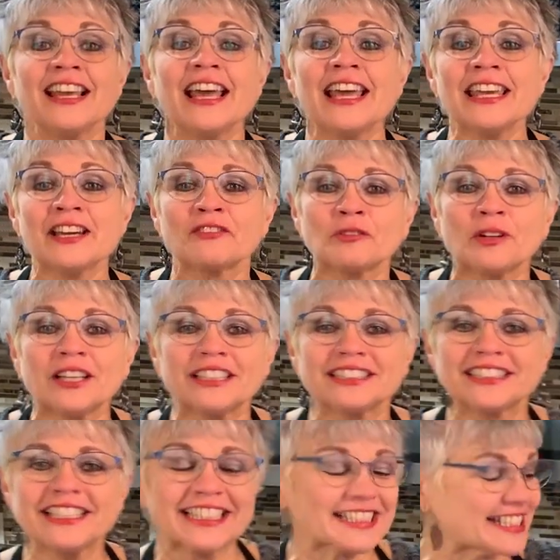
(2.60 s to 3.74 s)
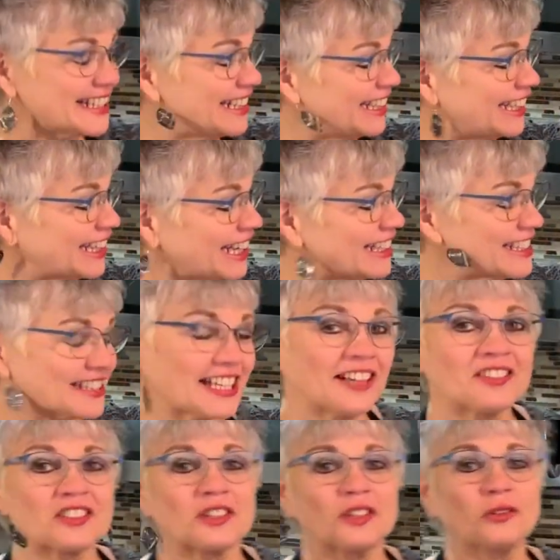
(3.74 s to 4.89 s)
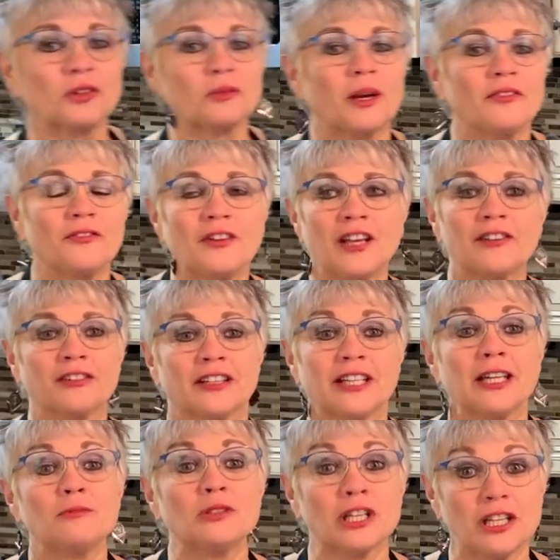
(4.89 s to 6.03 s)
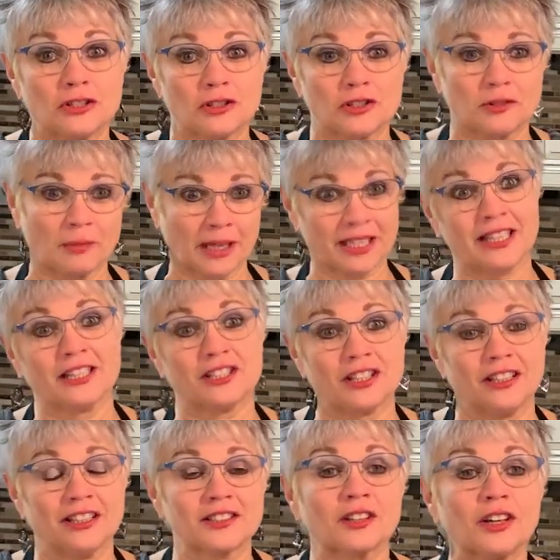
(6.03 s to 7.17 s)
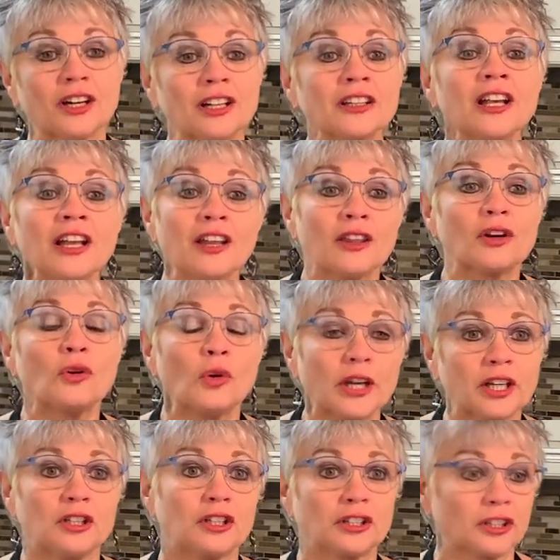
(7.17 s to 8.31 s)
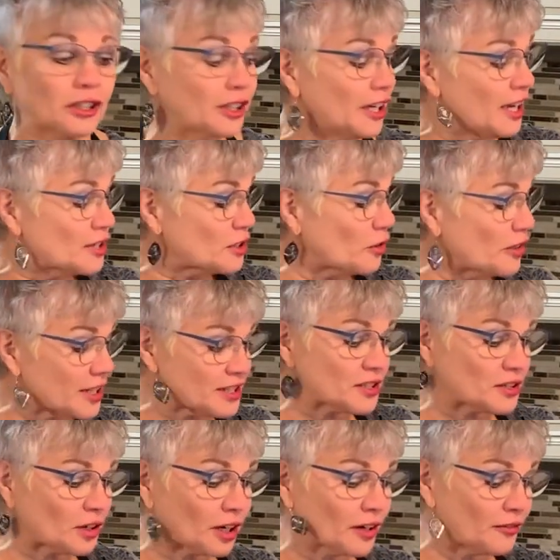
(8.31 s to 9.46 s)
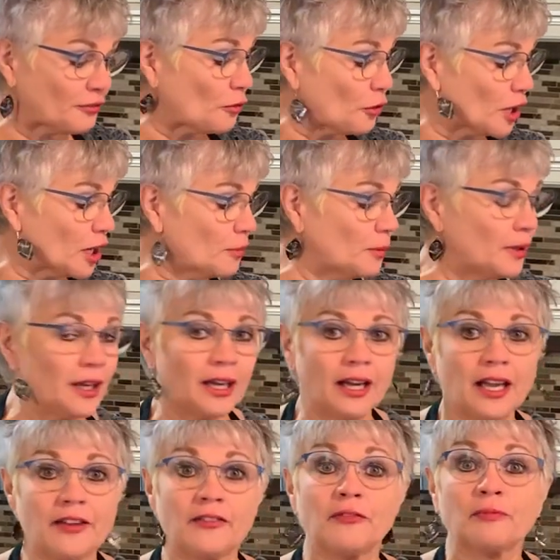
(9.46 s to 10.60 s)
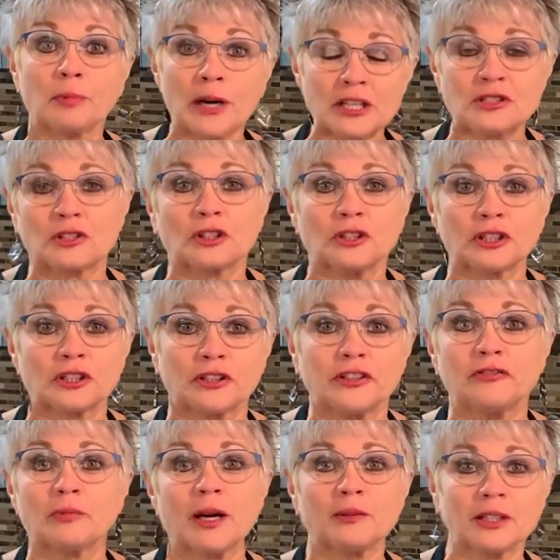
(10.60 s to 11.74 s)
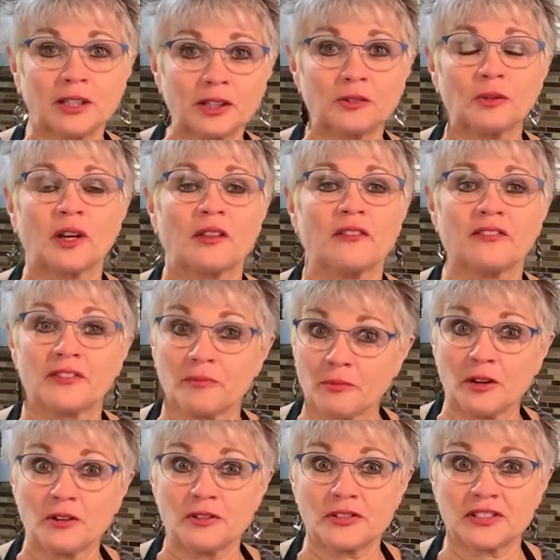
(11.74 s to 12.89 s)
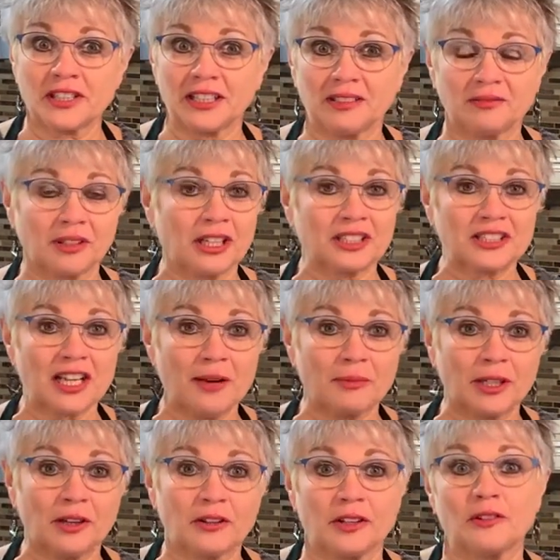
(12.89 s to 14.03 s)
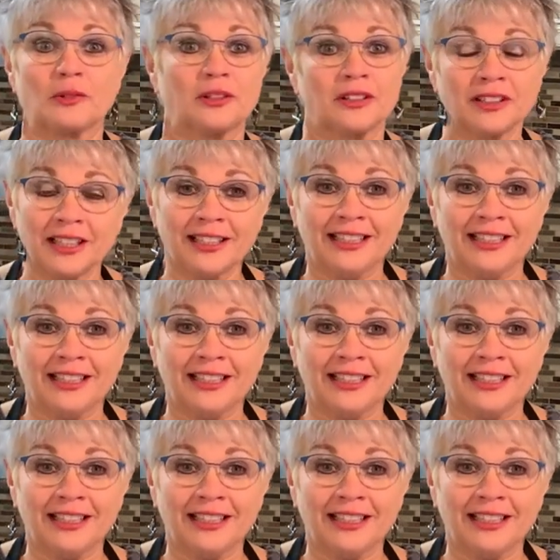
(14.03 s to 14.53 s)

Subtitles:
Hey everyone, it's Nancy, and I just have to show you one of my favorite game changers in my kitchen. It's called the quick cooker. So this is our form of a pressure cooker. You've probably heard from those a long time ago that were